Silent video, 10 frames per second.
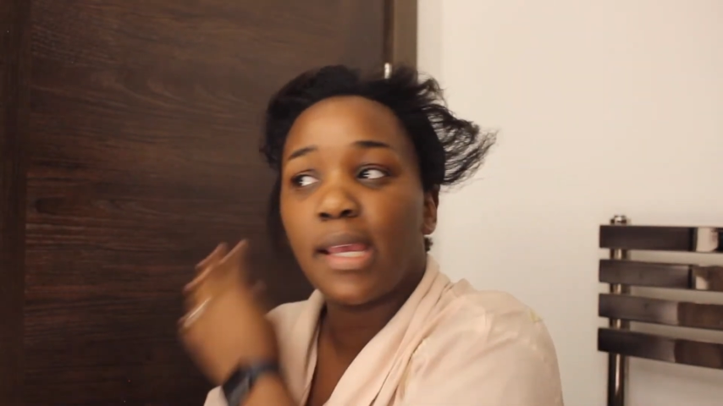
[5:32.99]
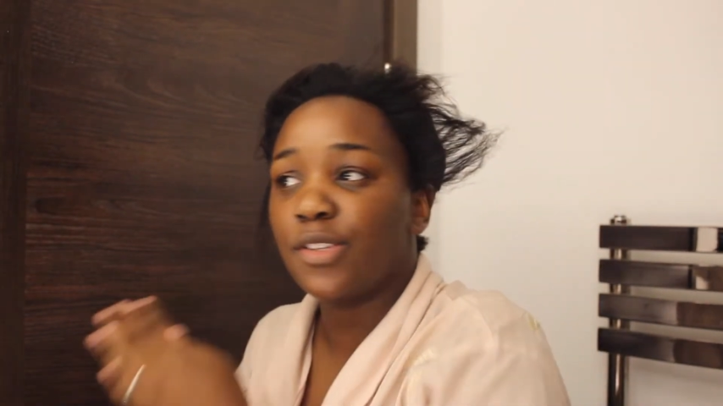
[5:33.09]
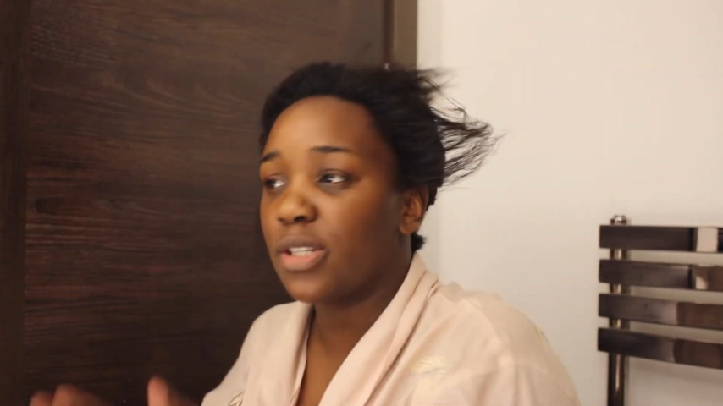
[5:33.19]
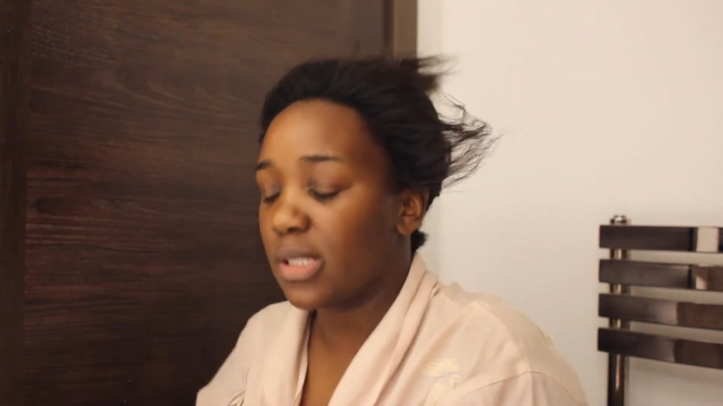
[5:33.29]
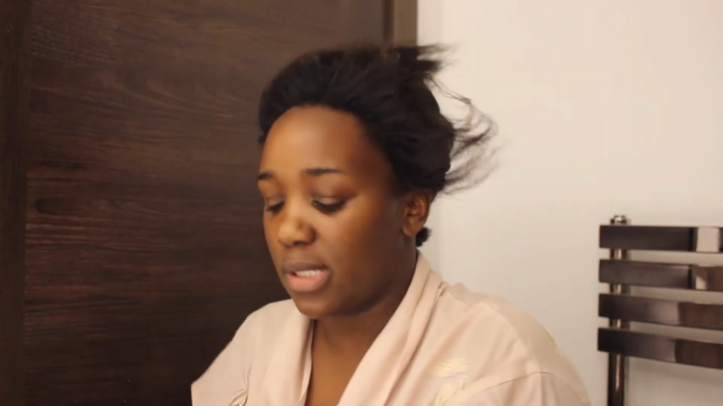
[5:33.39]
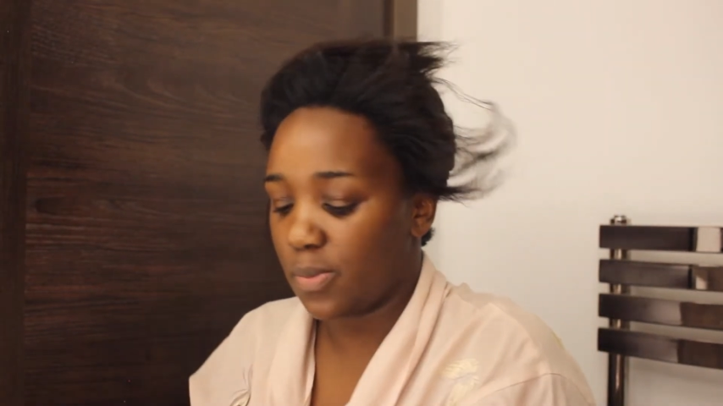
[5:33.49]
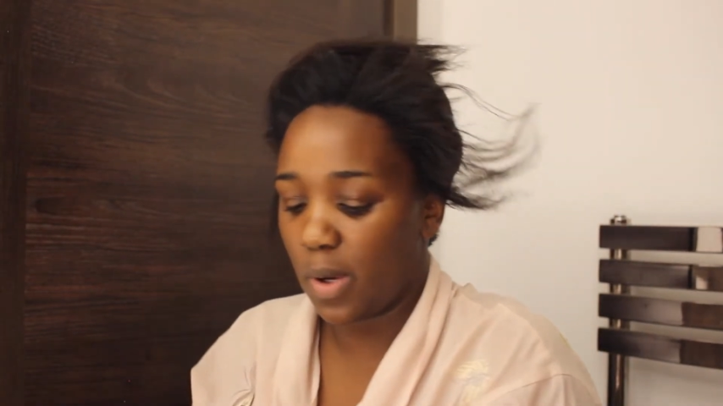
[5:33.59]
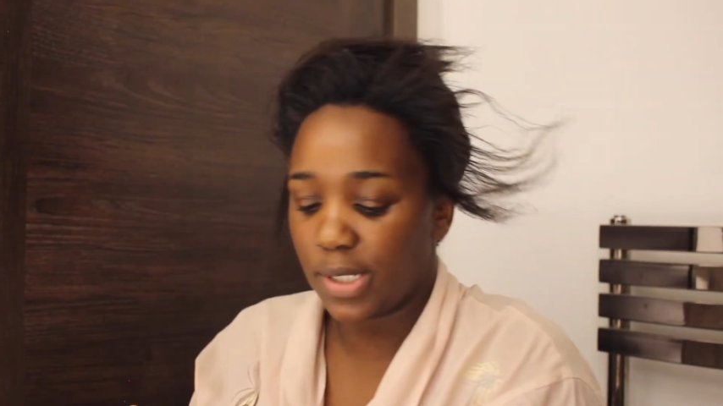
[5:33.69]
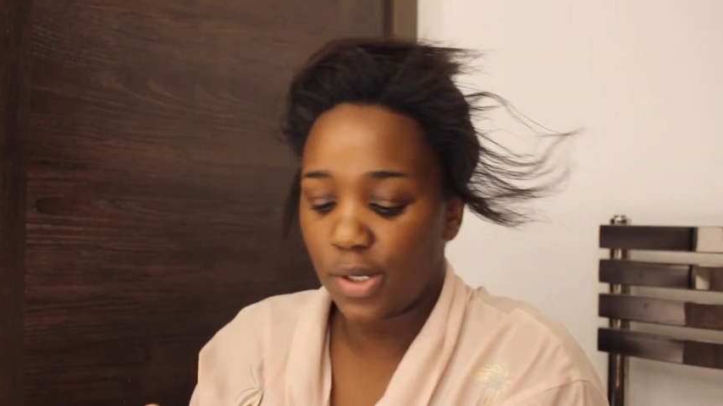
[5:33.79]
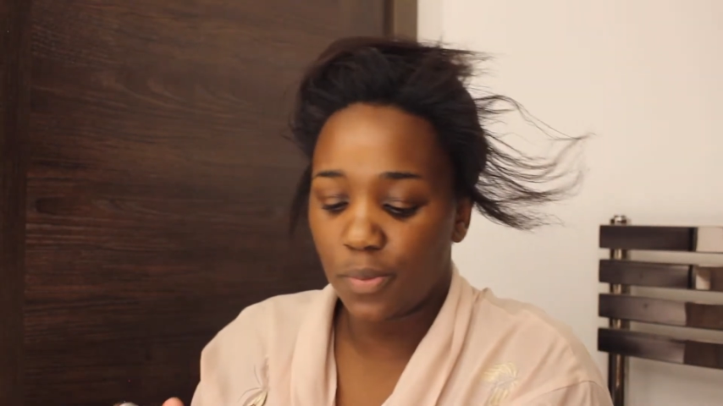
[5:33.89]
edges because
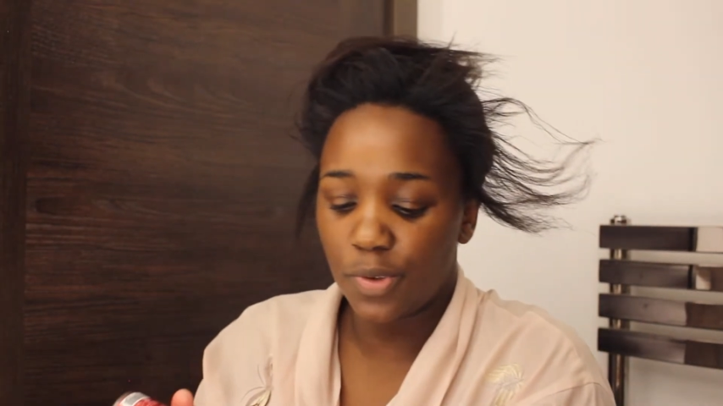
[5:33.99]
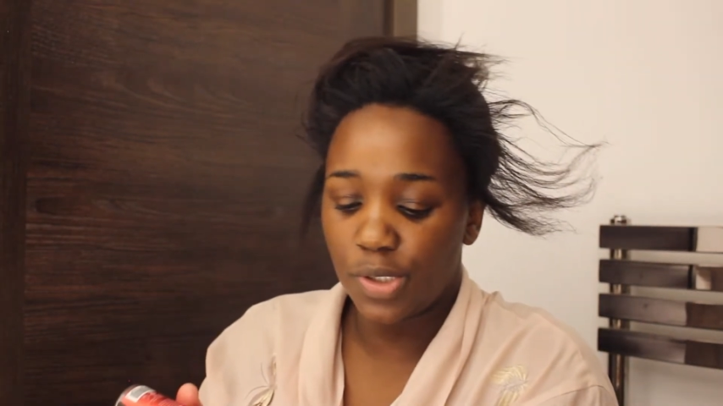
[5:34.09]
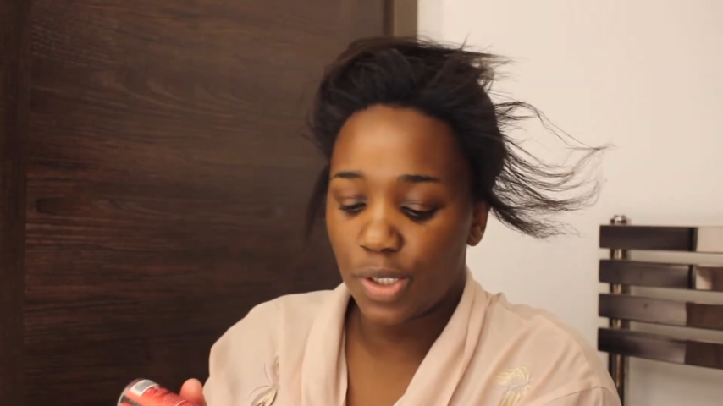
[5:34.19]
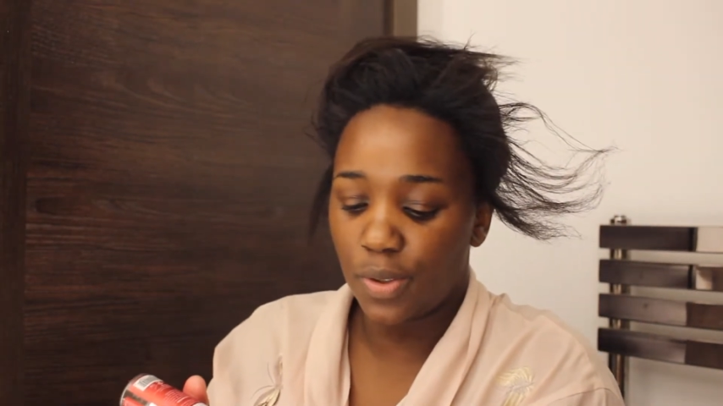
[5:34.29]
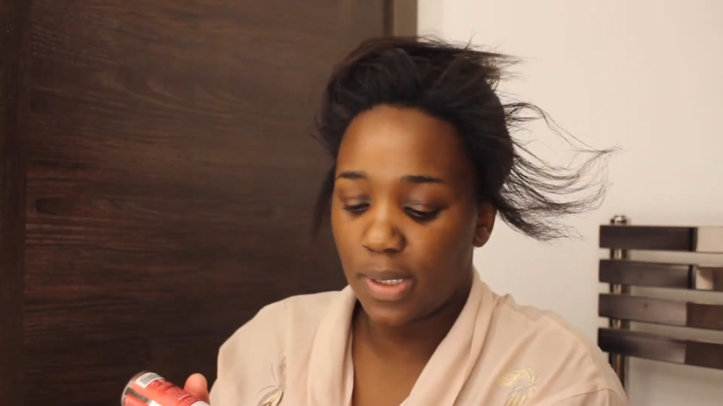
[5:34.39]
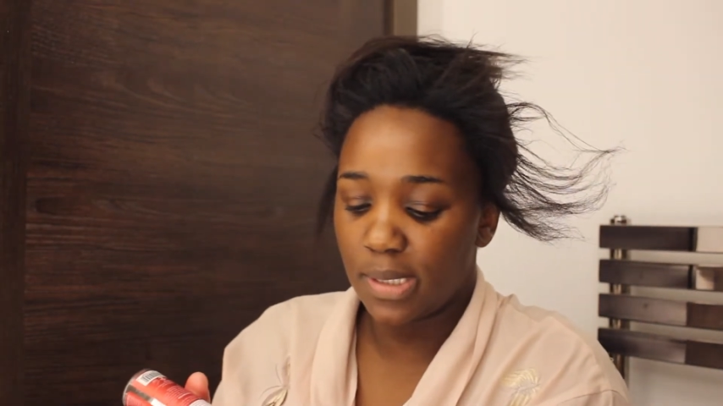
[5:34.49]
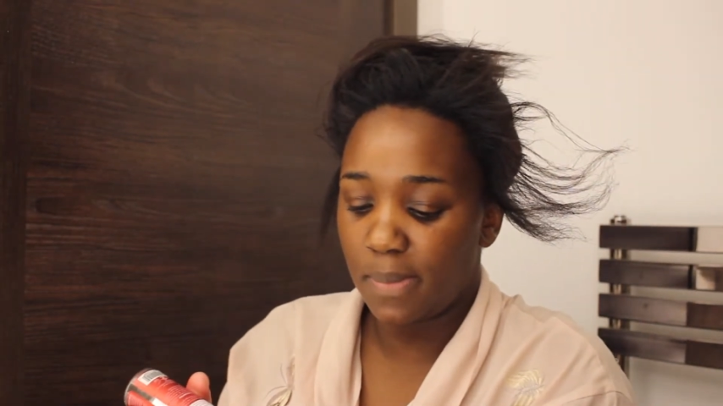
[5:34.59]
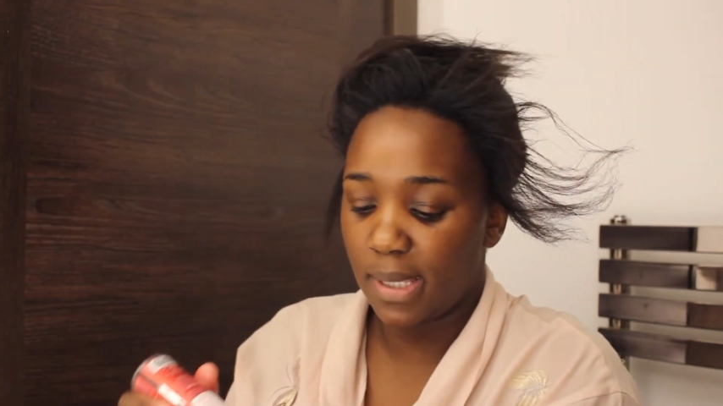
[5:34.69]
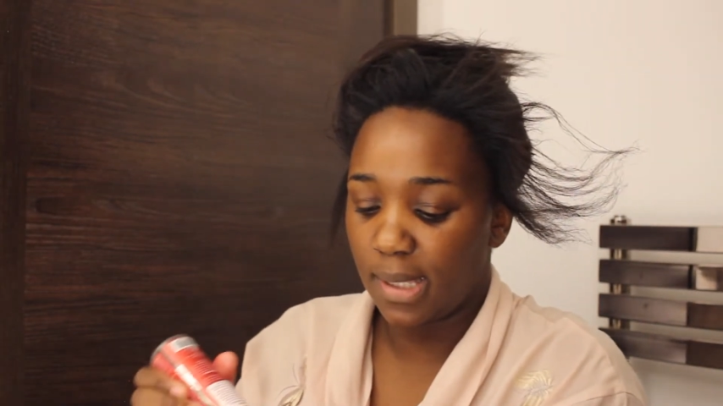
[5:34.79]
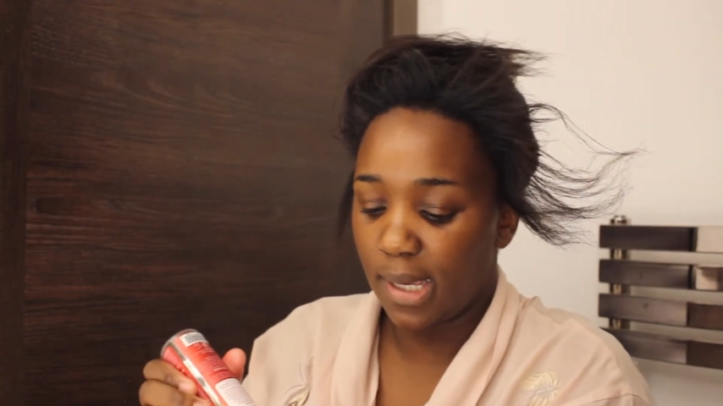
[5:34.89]
what I don't want to do
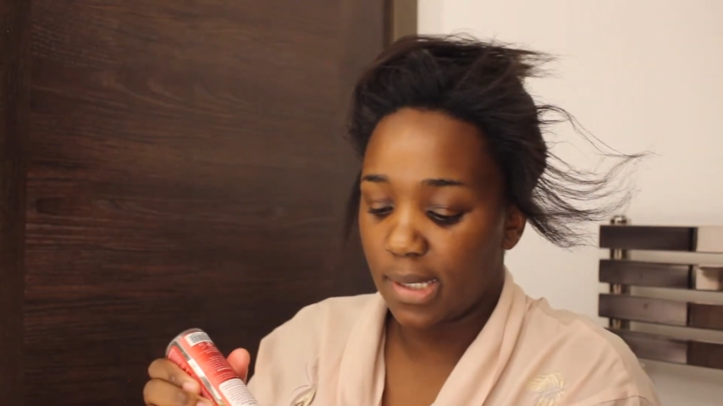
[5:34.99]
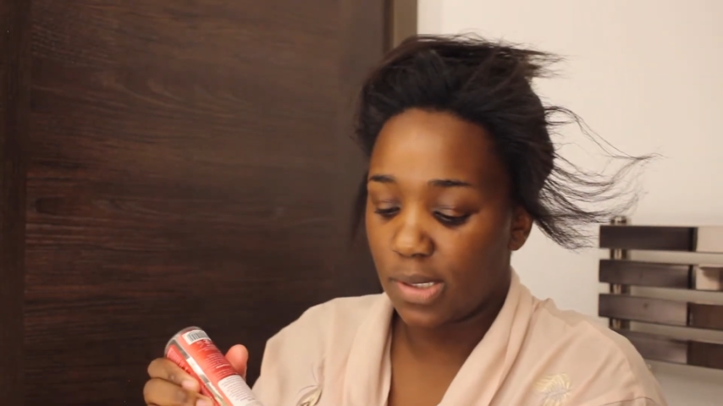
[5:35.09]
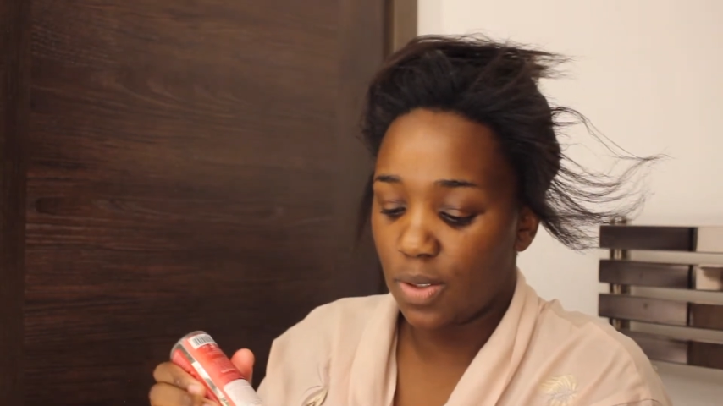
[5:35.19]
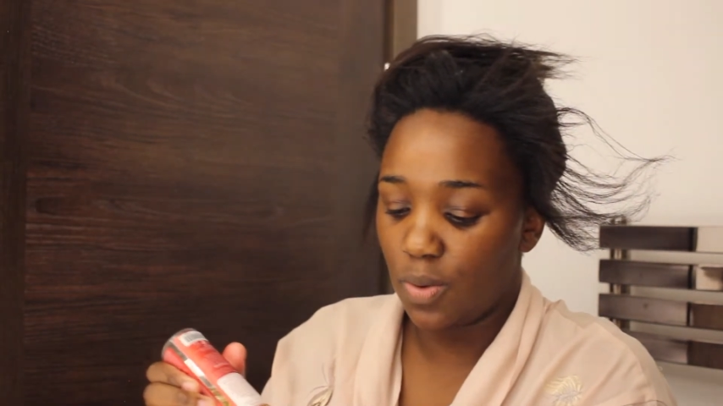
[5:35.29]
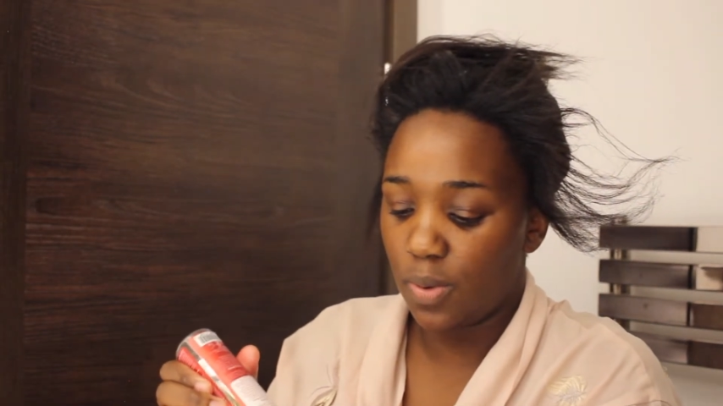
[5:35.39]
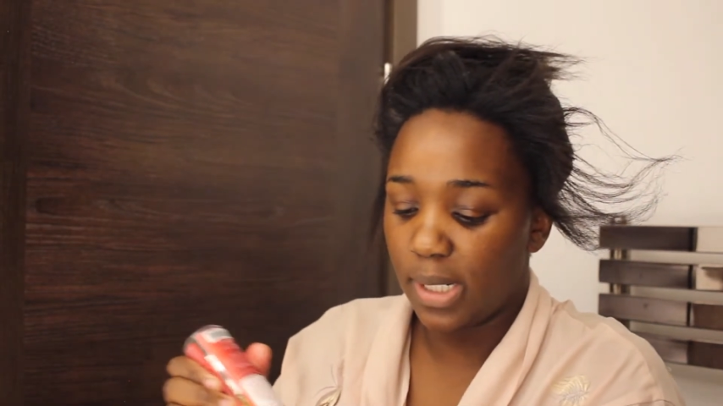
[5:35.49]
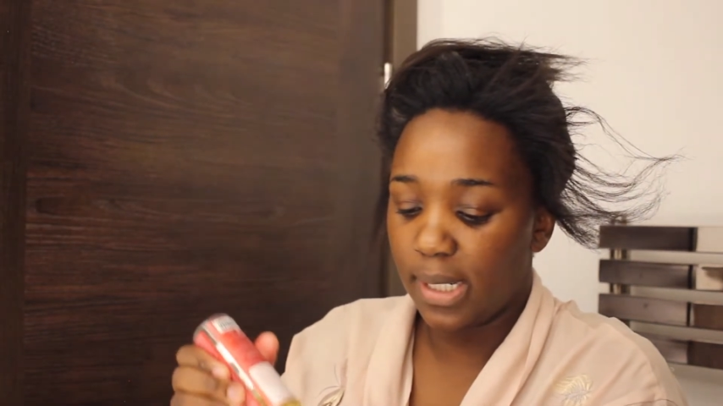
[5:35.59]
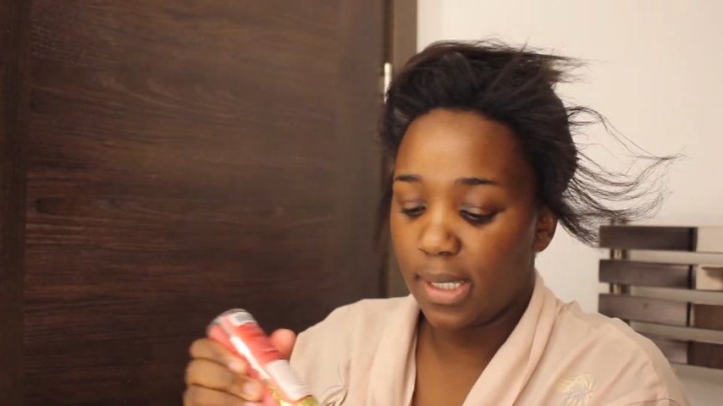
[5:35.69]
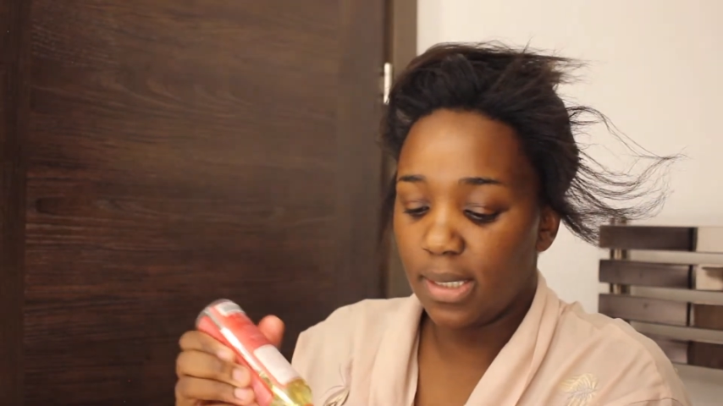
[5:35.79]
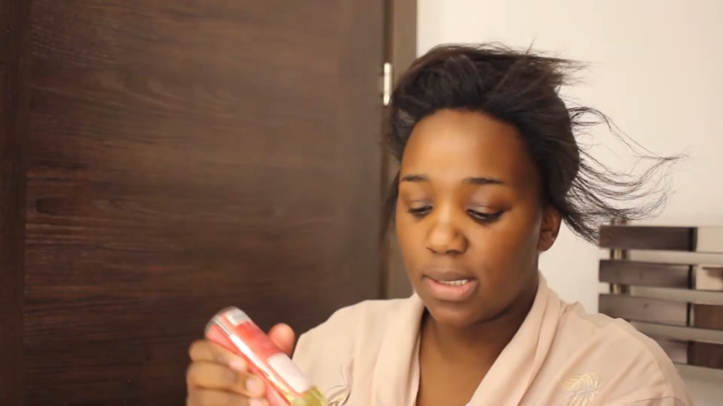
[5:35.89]
is make the hair too oily,